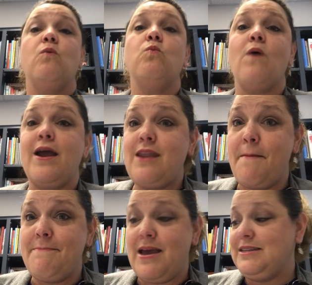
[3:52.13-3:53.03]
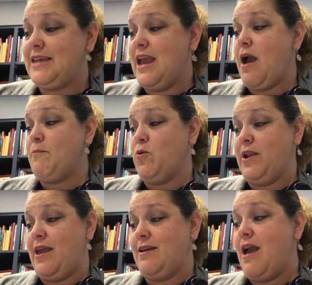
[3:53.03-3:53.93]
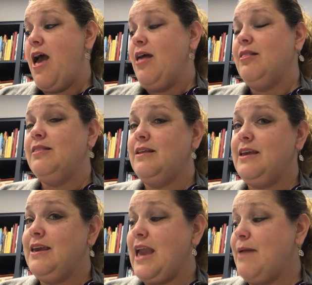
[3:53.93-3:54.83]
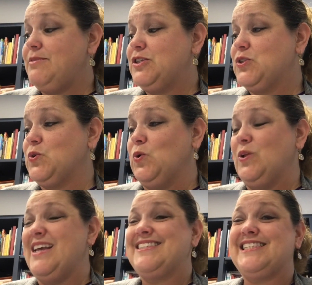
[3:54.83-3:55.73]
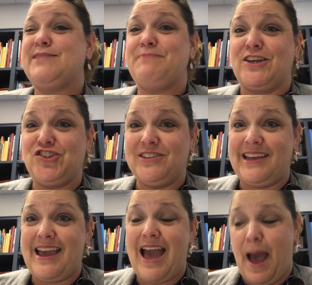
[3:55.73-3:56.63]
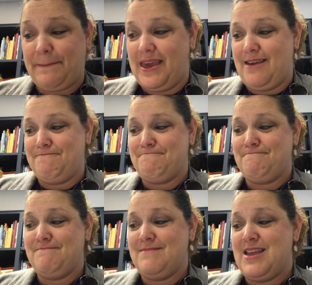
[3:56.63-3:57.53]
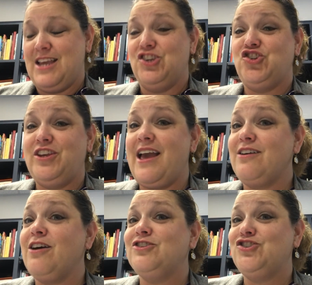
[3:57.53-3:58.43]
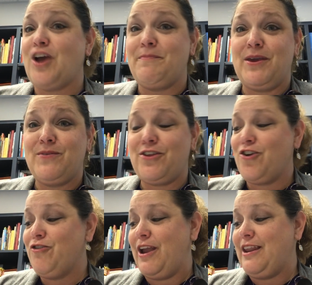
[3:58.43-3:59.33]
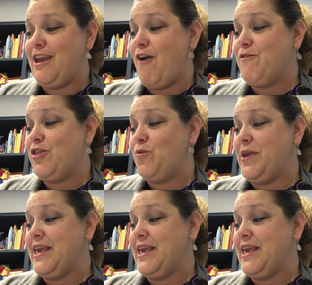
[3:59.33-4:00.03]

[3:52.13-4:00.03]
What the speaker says: One Monday morning, Lilly came to school especially happy. She had gone shopping with her granny over the